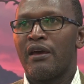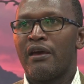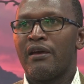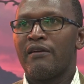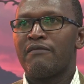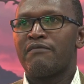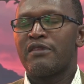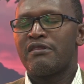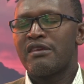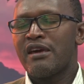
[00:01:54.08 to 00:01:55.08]
The
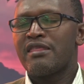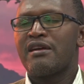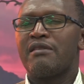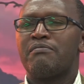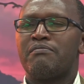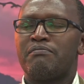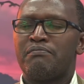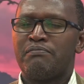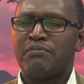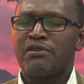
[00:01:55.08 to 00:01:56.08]
other
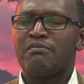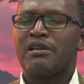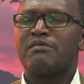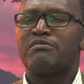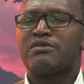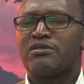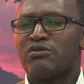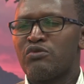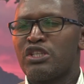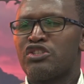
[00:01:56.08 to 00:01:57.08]
problems
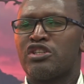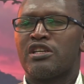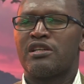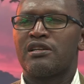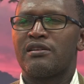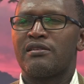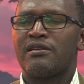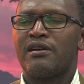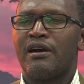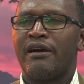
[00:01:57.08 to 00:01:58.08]
which
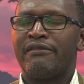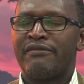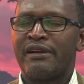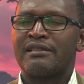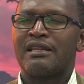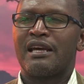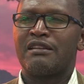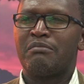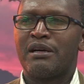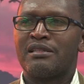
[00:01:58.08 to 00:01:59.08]
affect
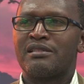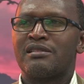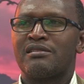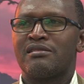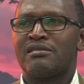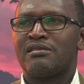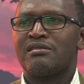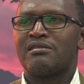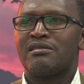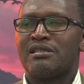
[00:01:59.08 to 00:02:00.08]
land birds
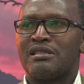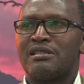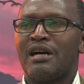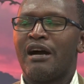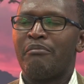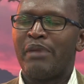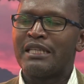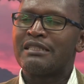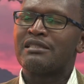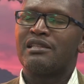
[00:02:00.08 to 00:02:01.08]

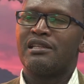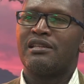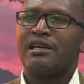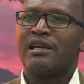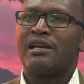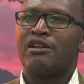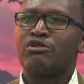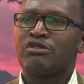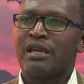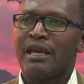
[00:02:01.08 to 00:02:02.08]
abate in
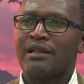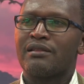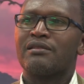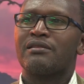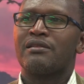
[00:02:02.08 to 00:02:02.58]
low scale